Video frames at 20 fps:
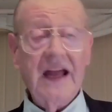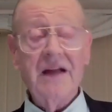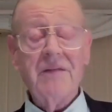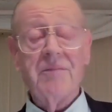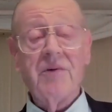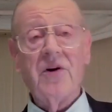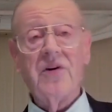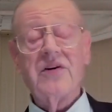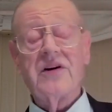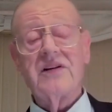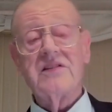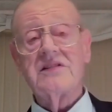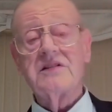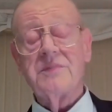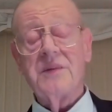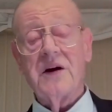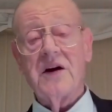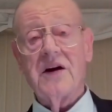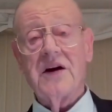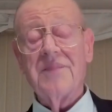a broken
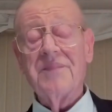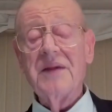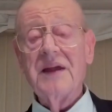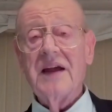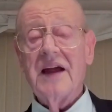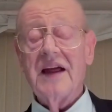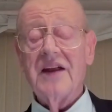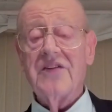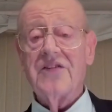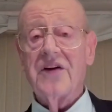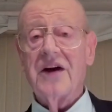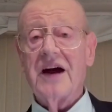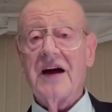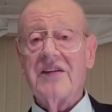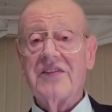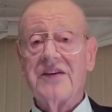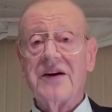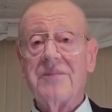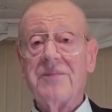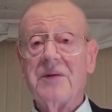spirit and
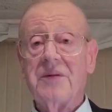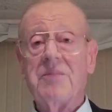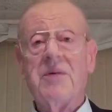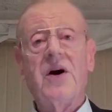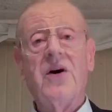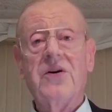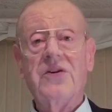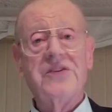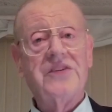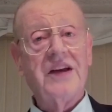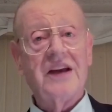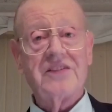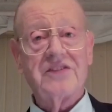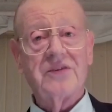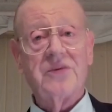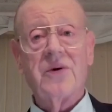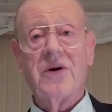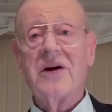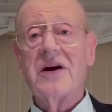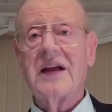dries up the bones, as
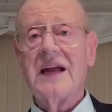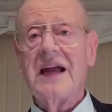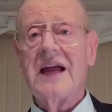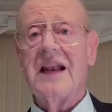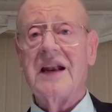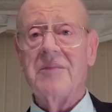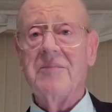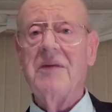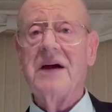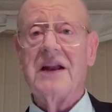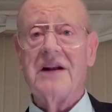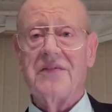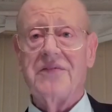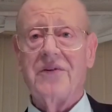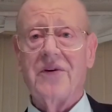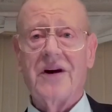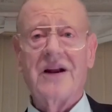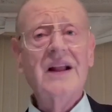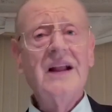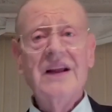it were. Again, a
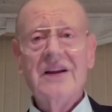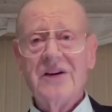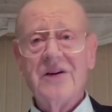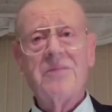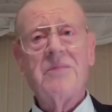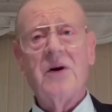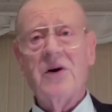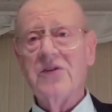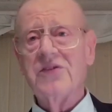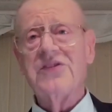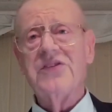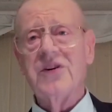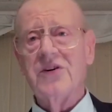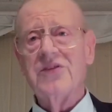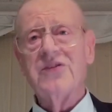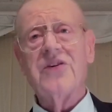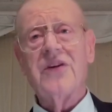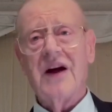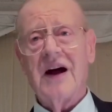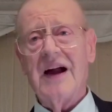metaphor. Your bones
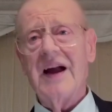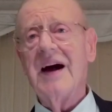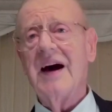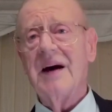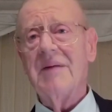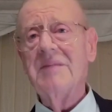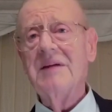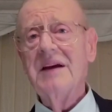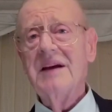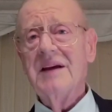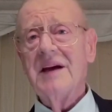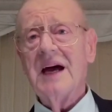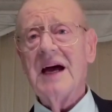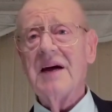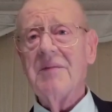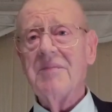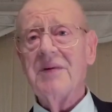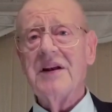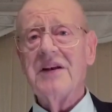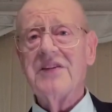don't dry up,
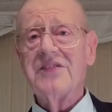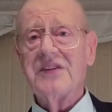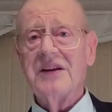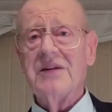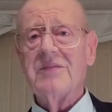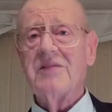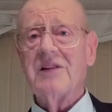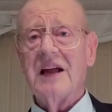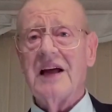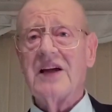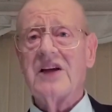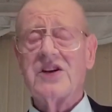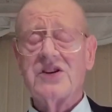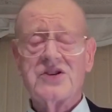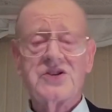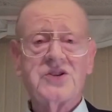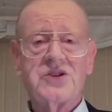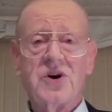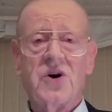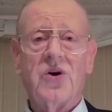uh, but it seems like your
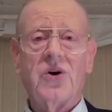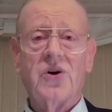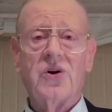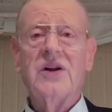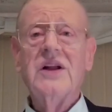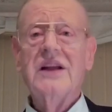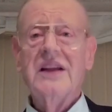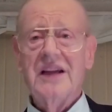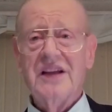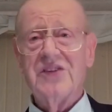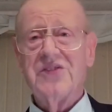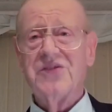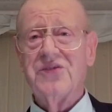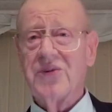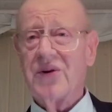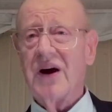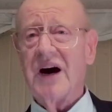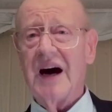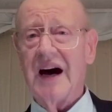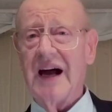soul is
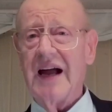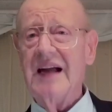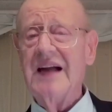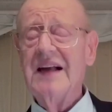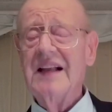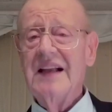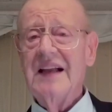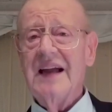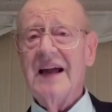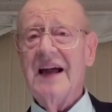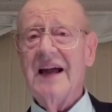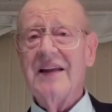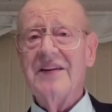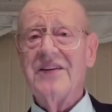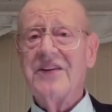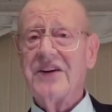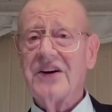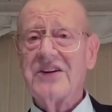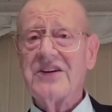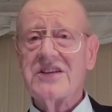dry
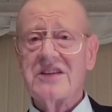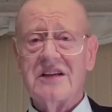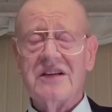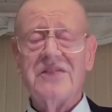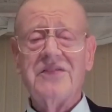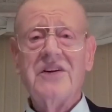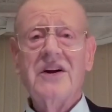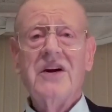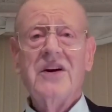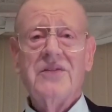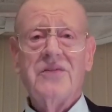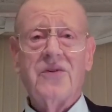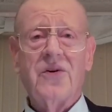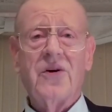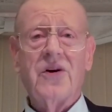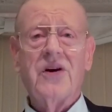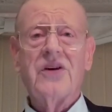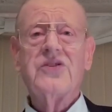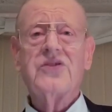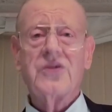and thirsty
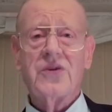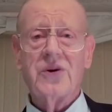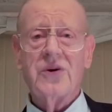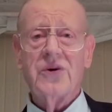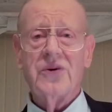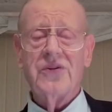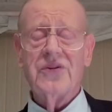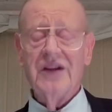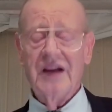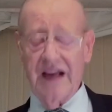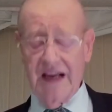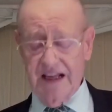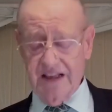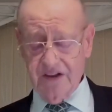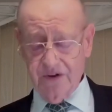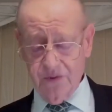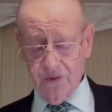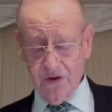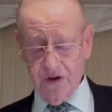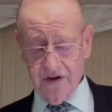for truth and
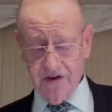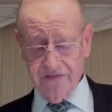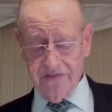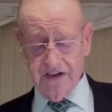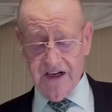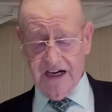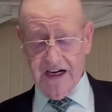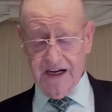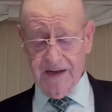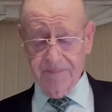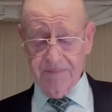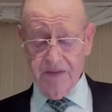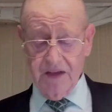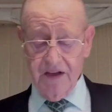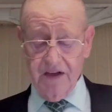the Word of God.